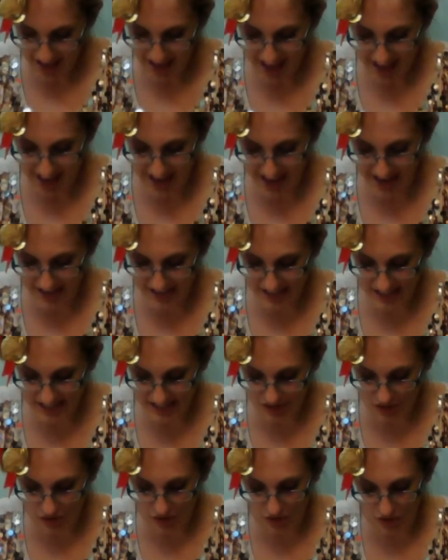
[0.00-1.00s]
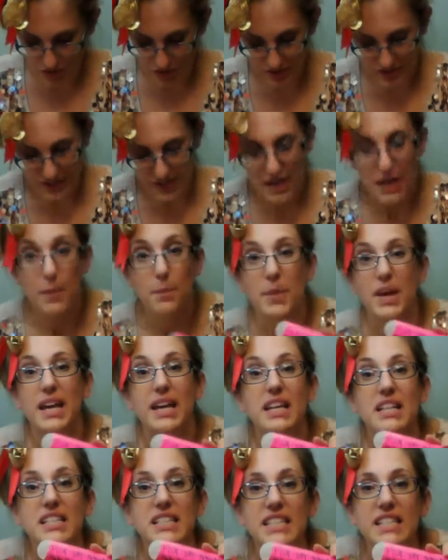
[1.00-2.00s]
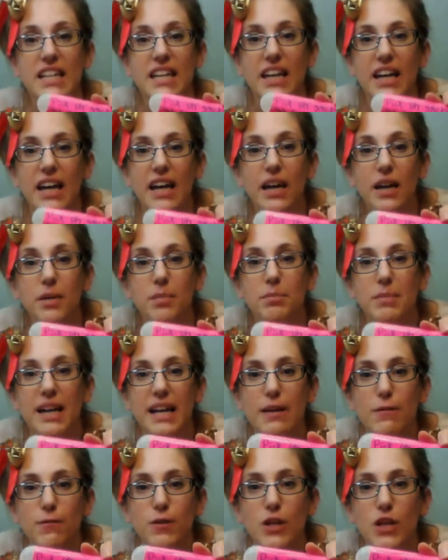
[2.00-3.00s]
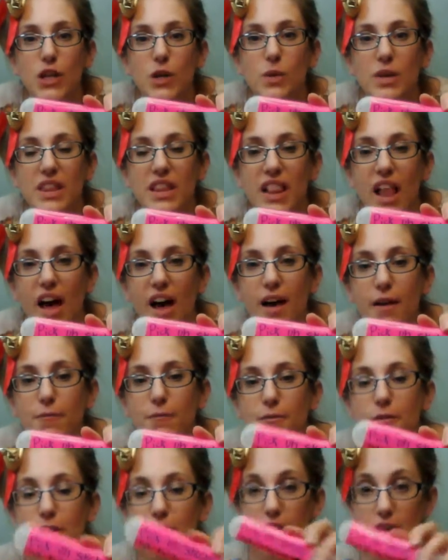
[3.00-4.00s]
And it's called Pick a Sticker Made for You with Love.